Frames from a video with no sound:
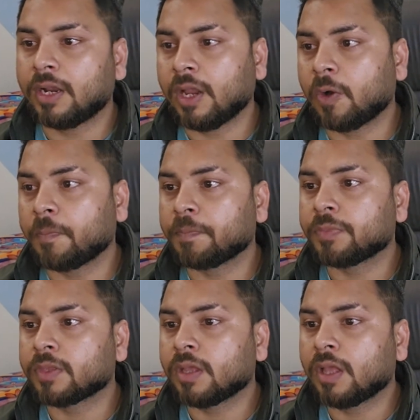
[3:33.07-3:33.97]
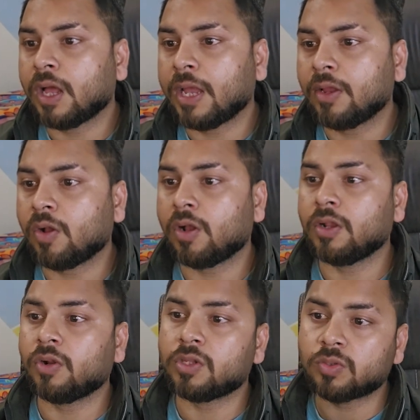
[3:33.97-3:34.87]
Now I
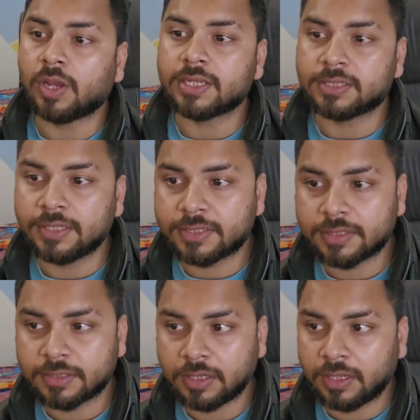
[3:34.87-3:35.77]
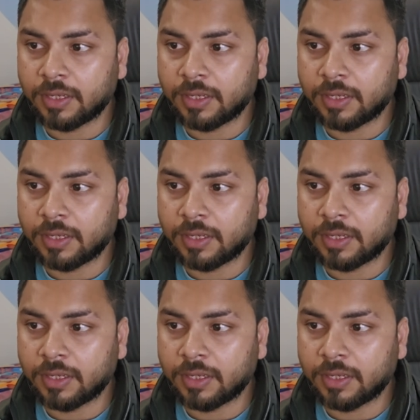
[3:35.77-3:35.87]
also ask this